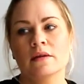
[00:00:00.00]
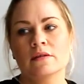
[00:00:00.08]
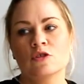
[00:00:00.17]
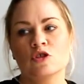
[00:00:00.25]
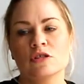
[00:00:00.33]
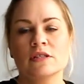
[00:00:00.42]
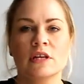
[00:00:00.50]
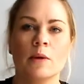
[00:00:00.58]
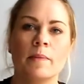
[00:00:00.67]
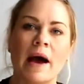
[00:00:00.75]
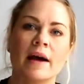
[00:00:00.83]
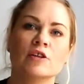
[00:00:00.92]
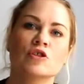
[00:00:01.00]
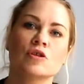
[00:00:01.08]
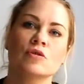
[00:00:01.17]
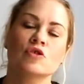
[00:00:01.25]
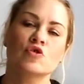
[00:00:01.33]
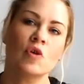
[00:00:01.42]
just to go back
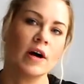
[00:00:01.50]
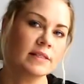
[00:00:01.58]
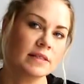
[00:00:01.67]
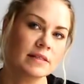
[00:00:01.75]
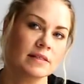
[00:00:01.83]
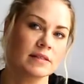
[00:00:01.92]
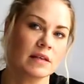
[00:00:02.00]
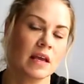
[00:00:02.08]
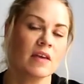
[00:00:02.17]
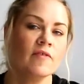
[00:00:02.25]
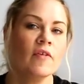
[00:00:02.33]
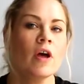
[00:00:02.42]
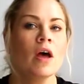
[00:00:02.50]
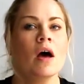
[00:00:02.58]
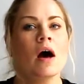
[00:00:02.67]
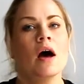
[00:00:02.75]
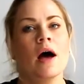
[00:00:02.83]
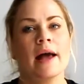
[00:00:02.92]
to the trying to conceive,
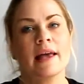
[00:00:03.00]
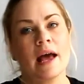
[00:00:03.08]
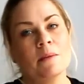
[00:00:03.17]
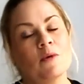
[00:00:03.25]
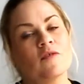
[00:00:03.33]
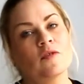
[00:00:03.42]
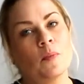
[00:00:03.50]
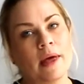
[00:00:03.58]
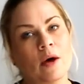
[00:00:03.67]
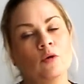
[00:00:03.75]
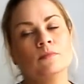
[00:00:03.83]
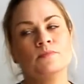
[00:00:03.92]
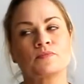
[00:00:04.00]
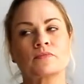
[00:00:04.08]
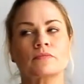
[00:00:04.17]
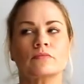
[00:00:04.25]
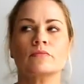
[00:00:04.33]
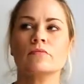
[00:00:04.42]
I came off the pill,
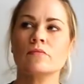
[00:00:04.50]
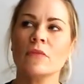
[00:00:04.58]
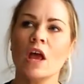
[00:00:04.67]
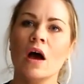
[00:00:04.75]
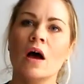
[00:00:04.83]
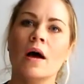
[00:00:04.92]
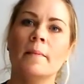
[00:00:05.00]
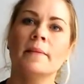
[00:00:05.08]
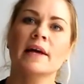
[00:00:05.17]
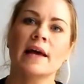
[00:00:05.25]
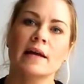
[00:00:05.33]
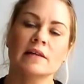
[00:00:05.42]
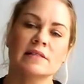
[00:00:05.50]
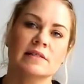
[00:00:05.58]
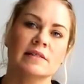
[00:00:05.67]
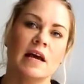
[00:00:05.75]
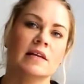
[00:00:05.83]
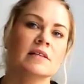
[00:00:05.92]
again as I
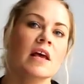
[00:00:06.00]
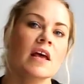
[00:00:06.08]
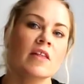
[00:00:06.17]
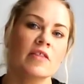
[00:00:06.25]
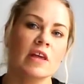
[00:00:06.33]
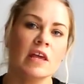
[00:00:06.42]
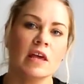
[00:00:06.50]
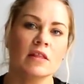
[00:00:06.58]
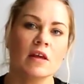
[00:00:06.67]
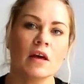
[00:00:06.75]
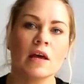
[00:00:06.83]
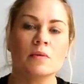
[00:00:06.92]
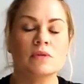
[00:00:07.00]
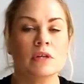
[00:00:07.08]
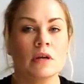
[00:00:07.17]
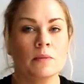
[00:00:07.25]
said, thinking that it was going to